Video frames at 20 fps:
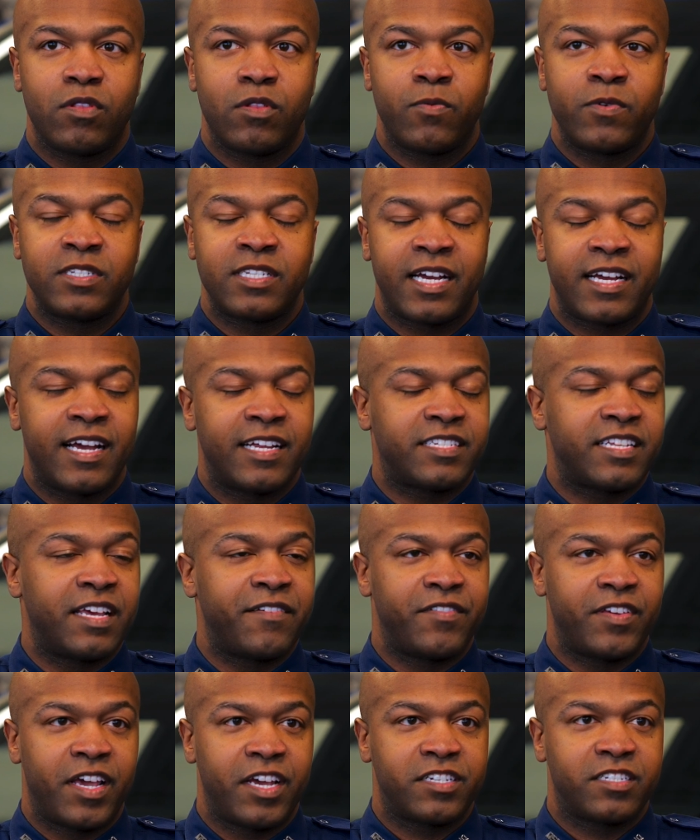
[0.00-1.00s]
The reason I got into
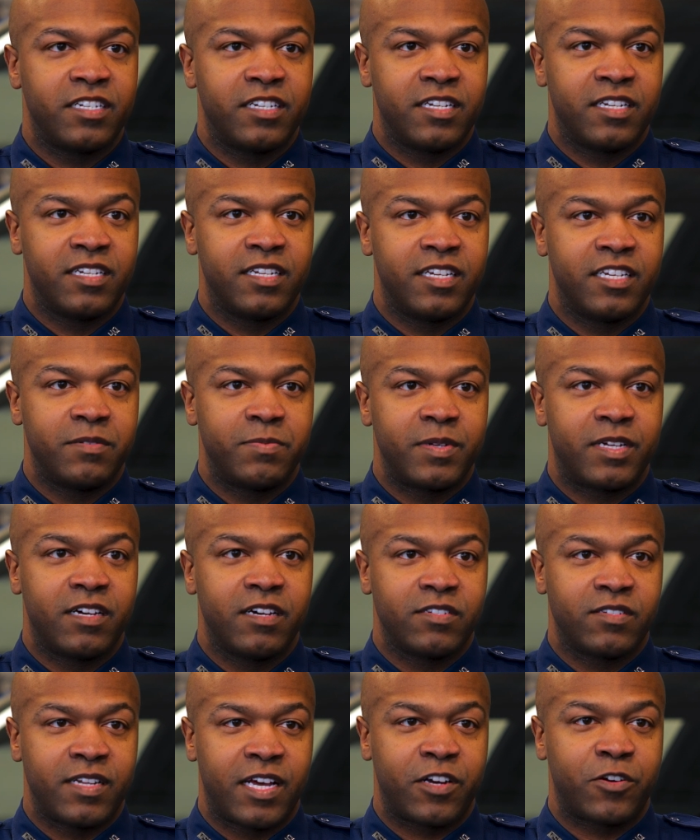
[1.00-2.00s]
aviation is
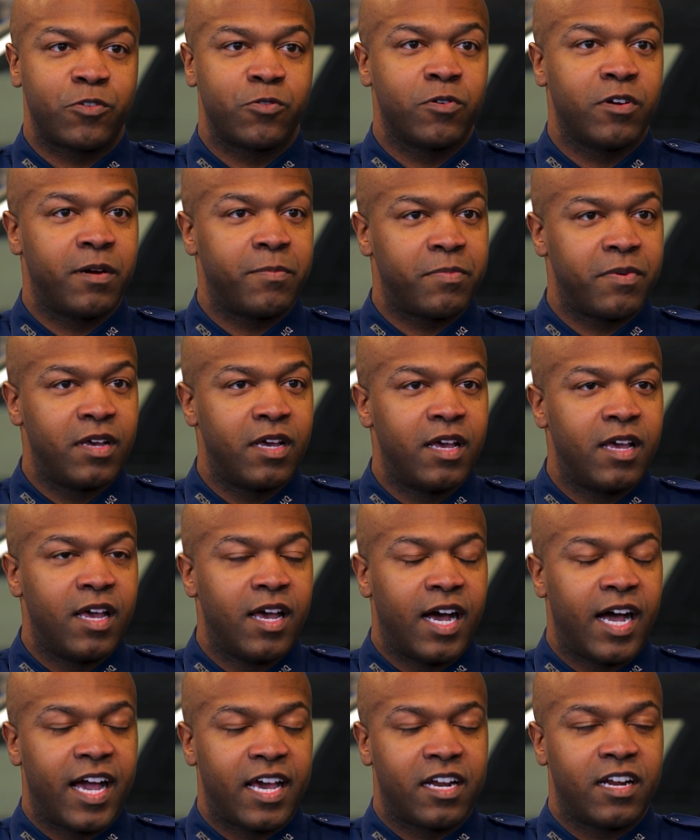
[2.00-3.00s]
because when I grew up,
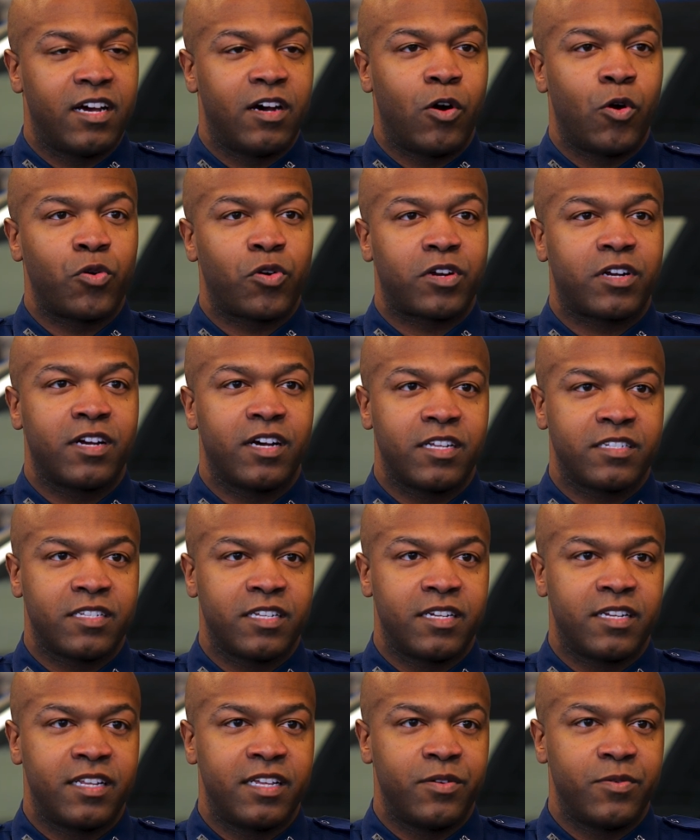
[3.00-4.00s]
I had an older
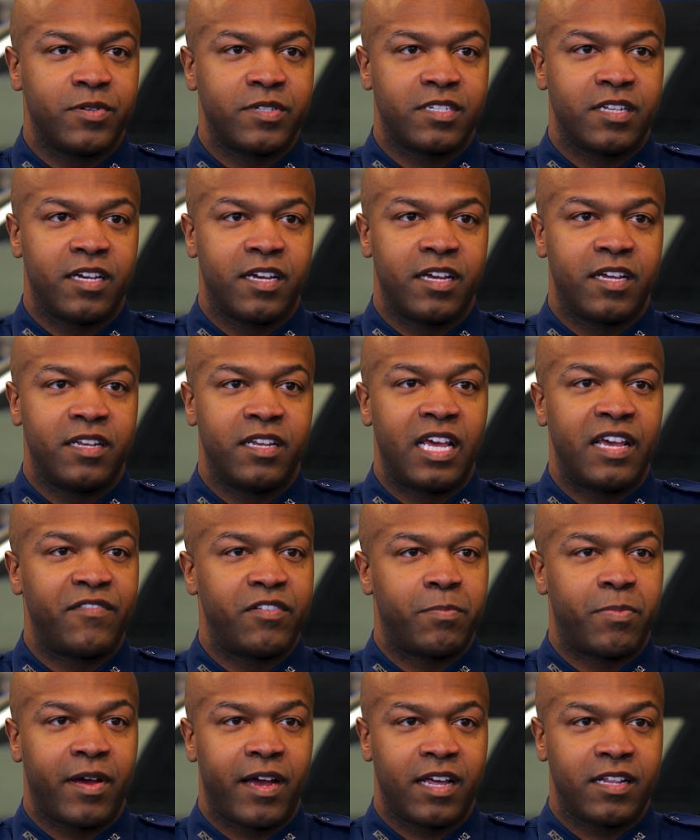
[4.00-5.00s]
cousin. He was a
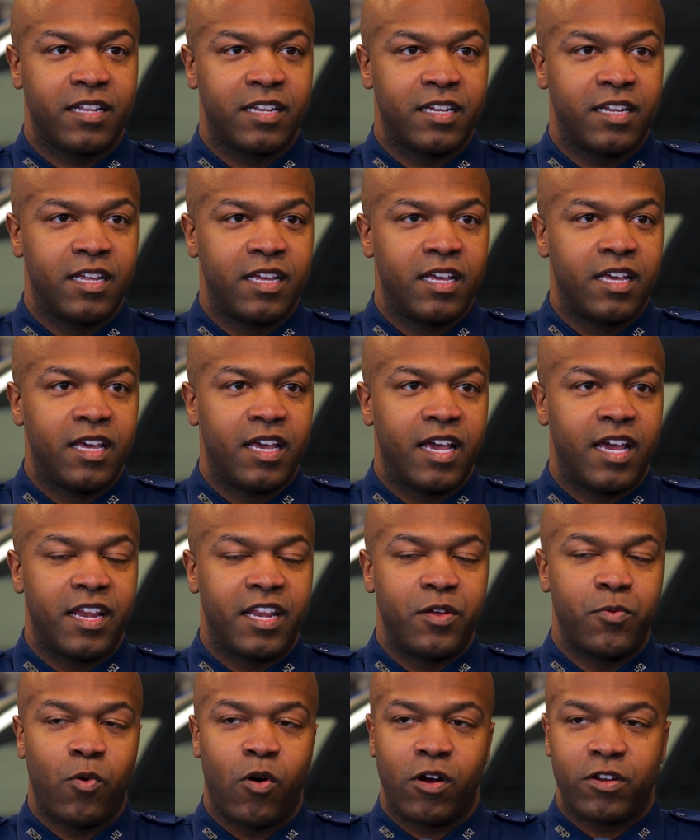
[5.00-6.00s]
Navy pilot,
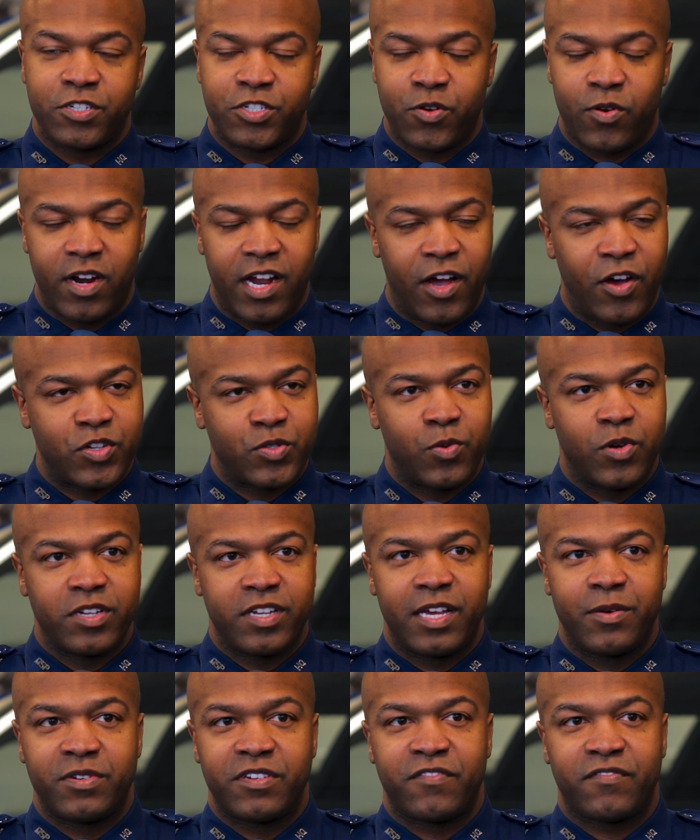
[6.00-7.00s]
and he walked into our house one
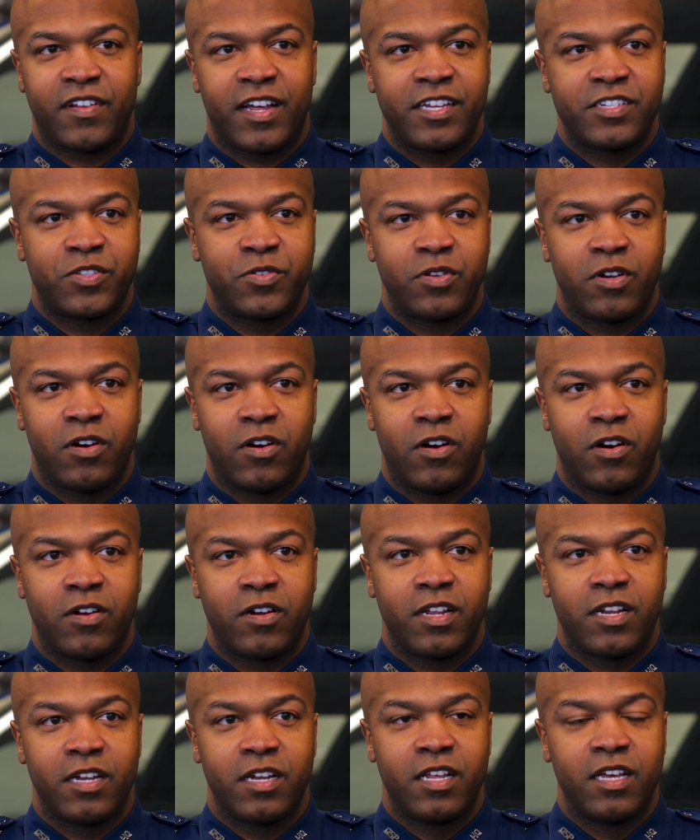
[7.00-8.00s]
day with his flight suit
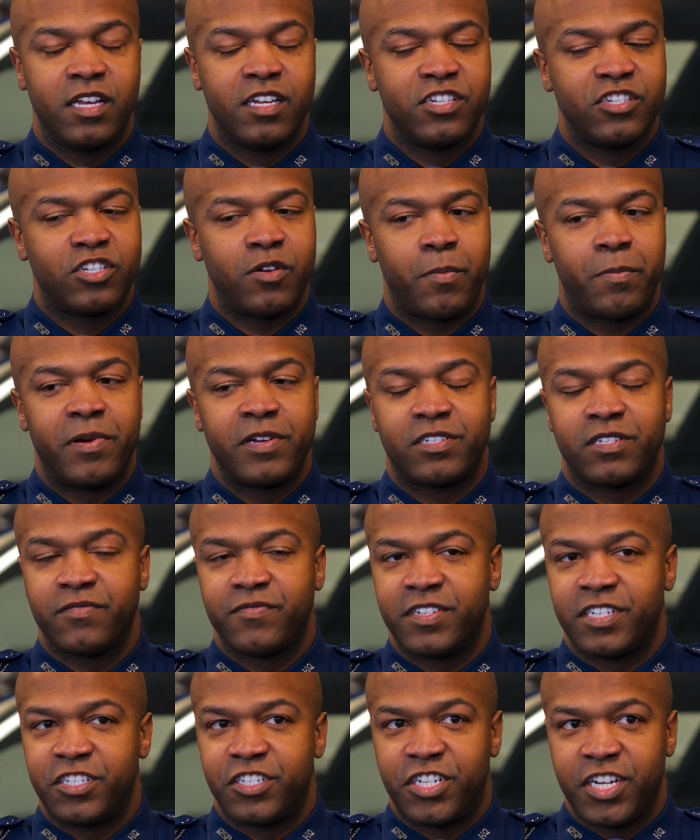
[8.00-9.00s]
on and showed him pictures
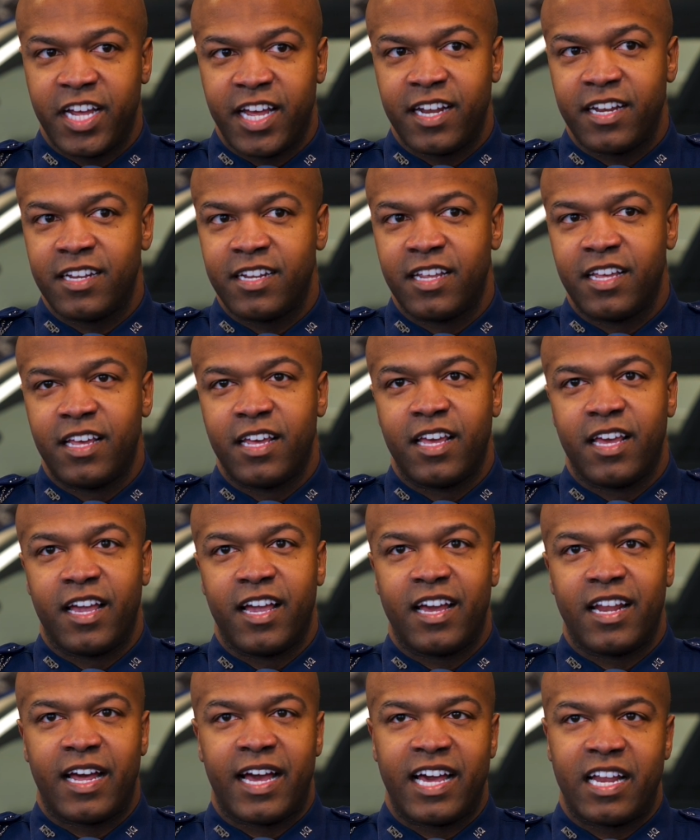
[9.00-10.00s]
of his jet,
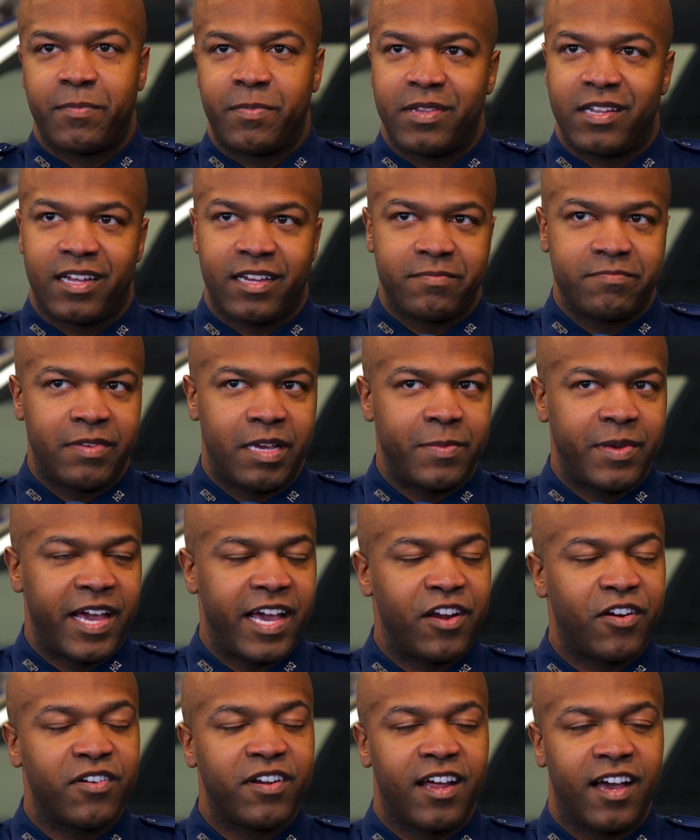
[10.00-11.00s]
and I had to be like maybe
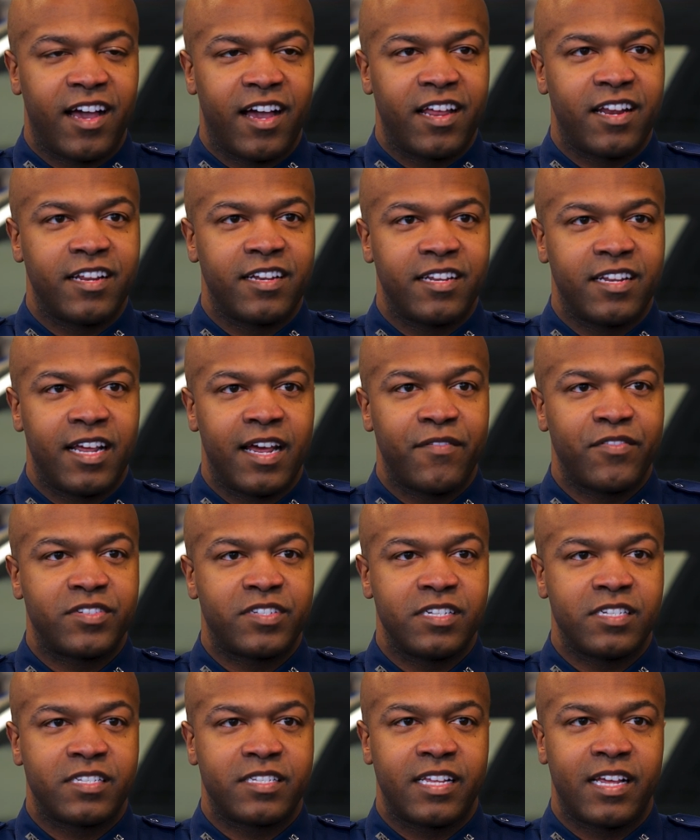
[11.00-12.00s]
8 or 9, and ever
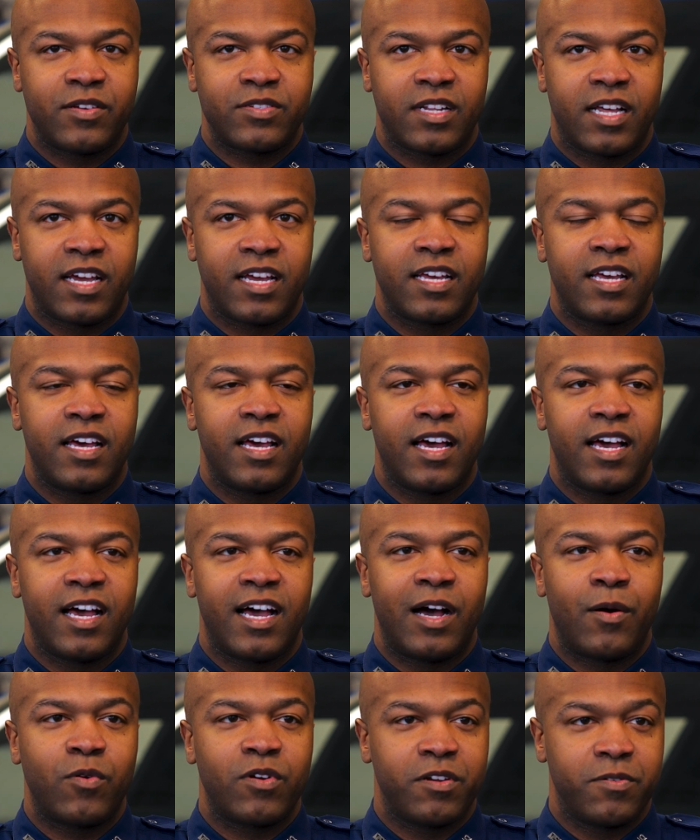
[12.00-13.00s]
since then I was like,
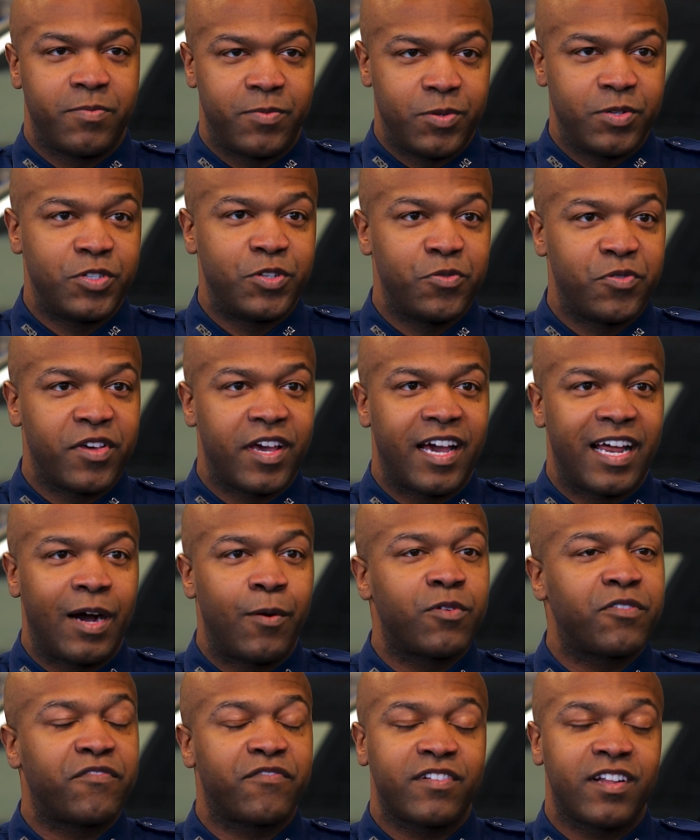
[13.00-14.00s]
I want to do that, I want to